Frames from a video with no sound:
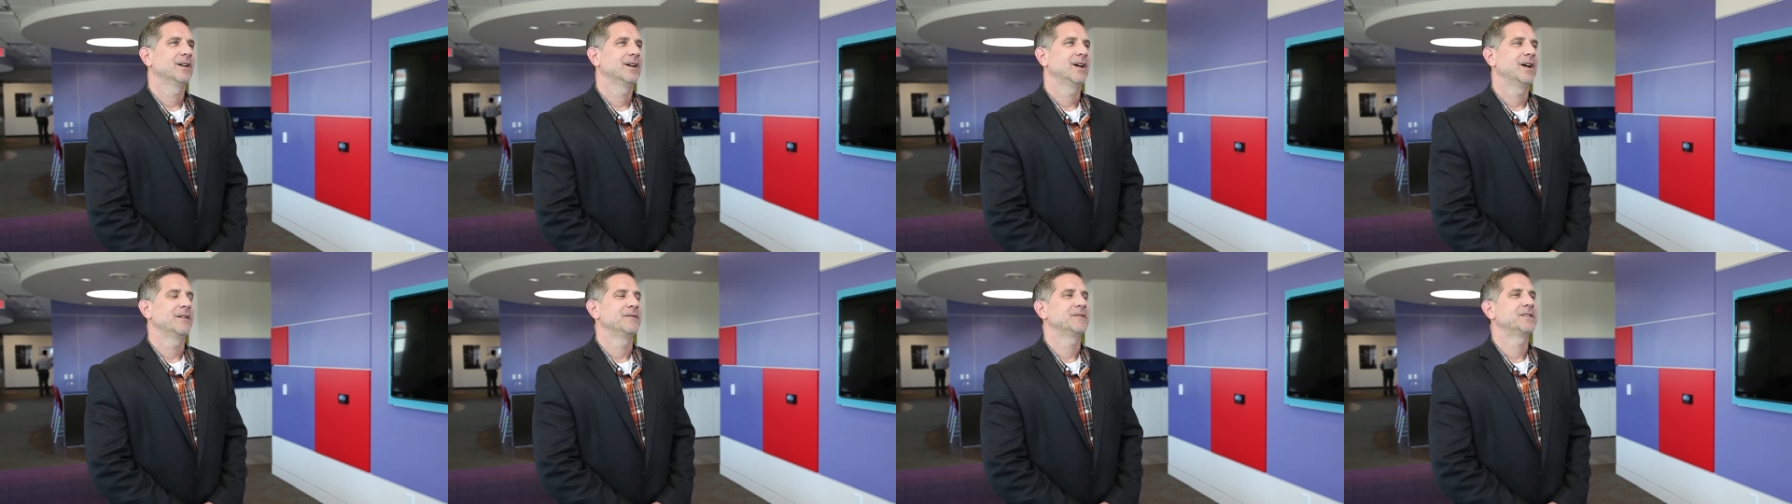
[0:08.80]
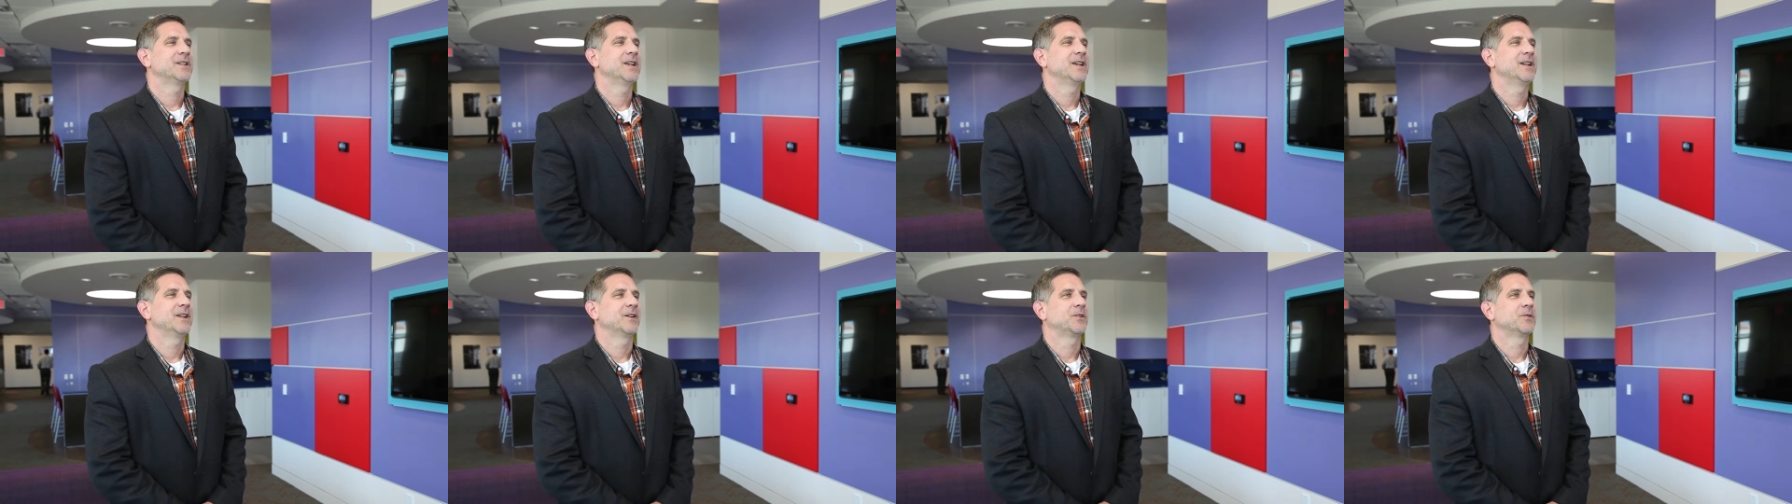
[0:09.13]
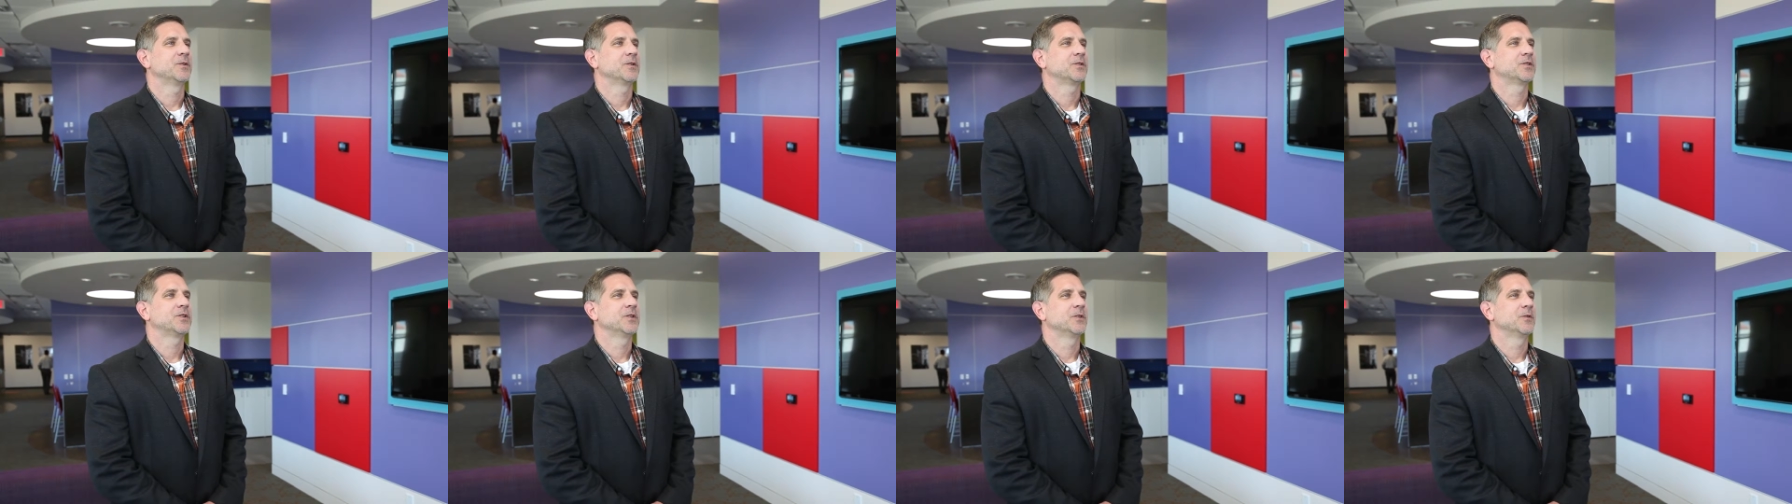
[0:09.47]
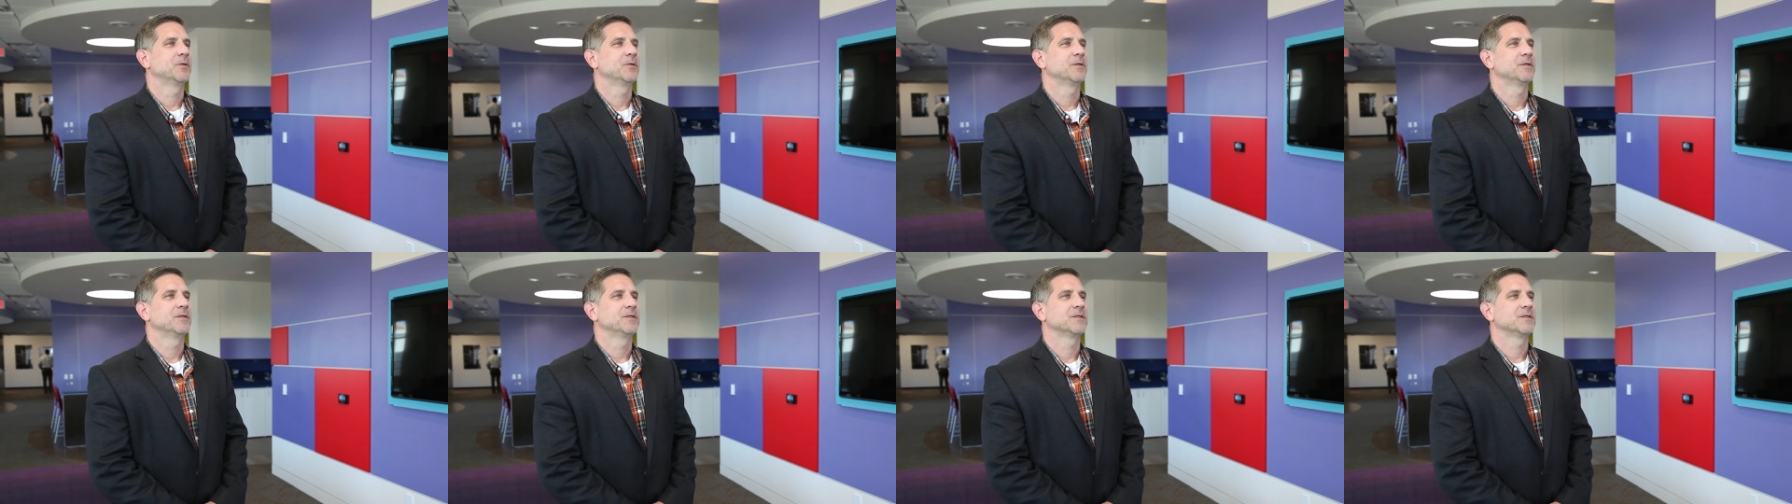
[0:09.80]
I've stayed at Cook
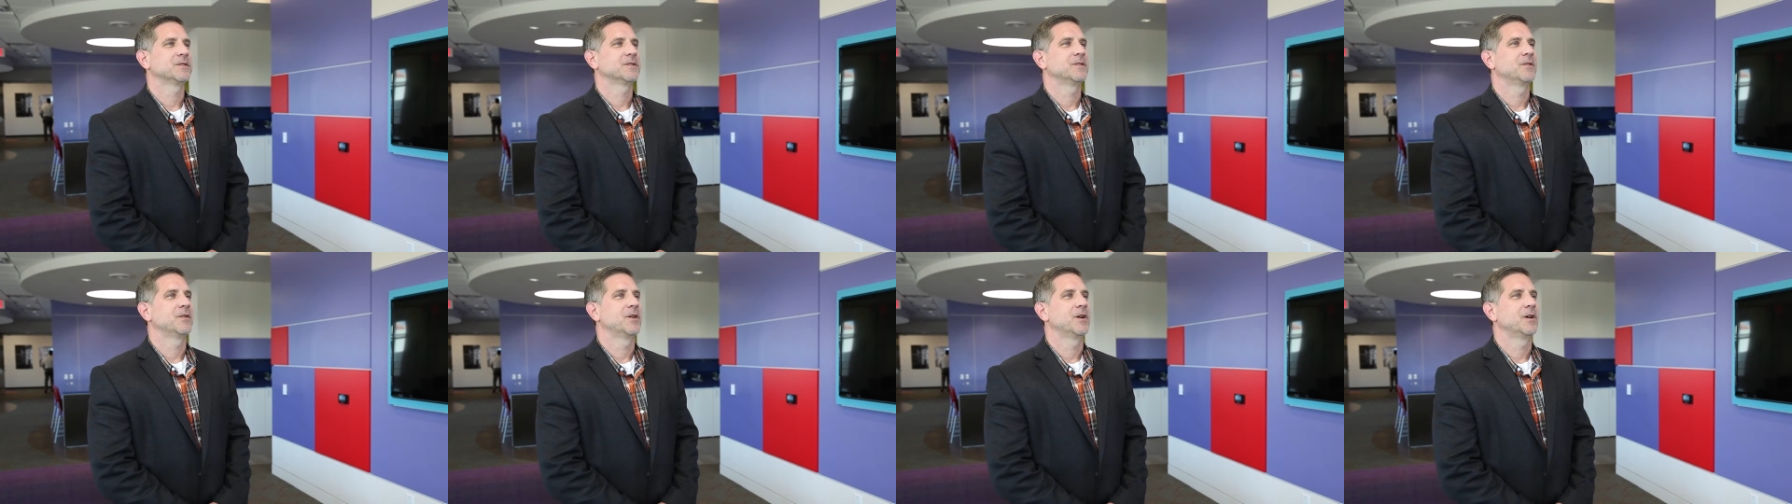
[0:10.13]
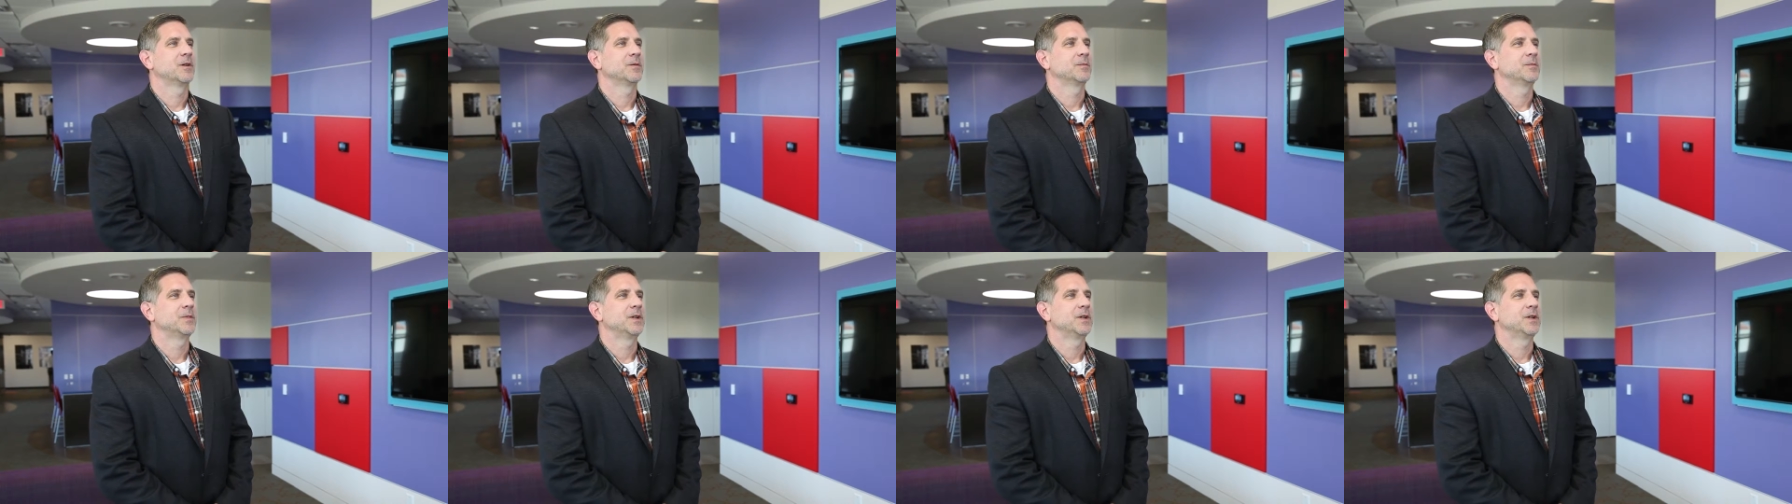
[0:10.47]
Children's this long